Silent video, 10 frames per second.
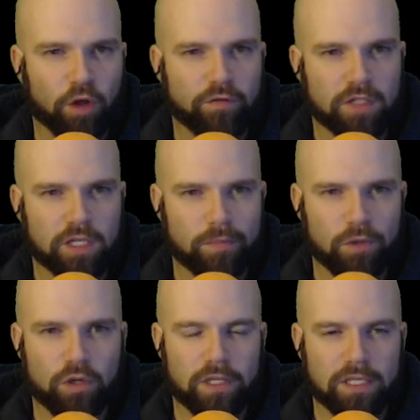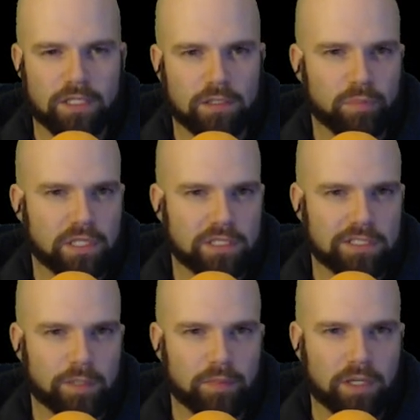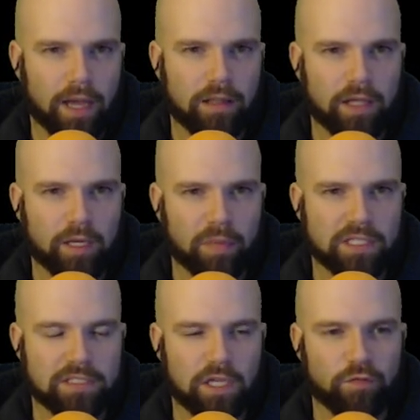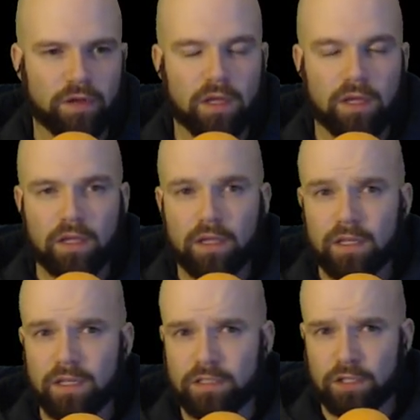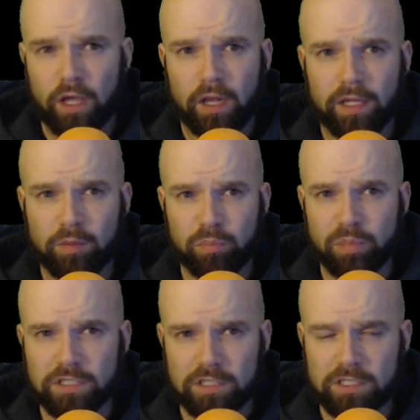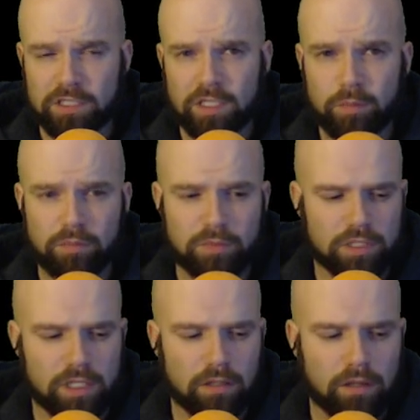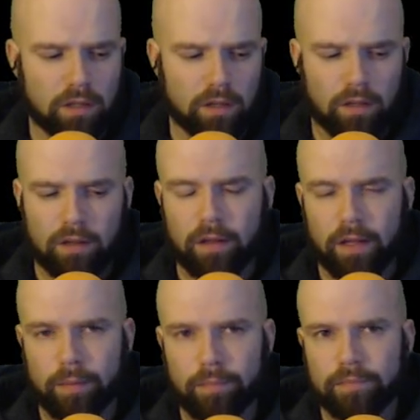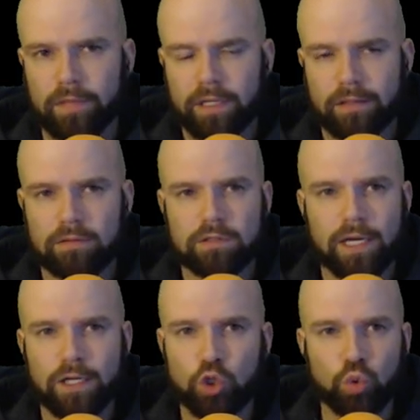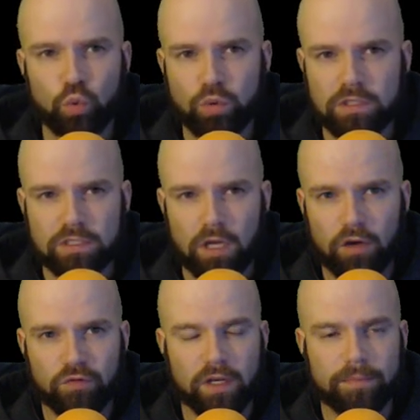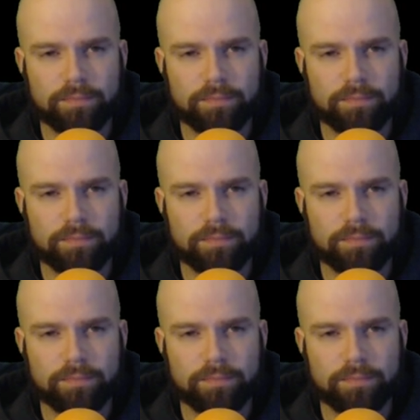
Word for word: in the community. He's a big sim guy like myself. He does a lot of like business sims and um, like tycoon stuff and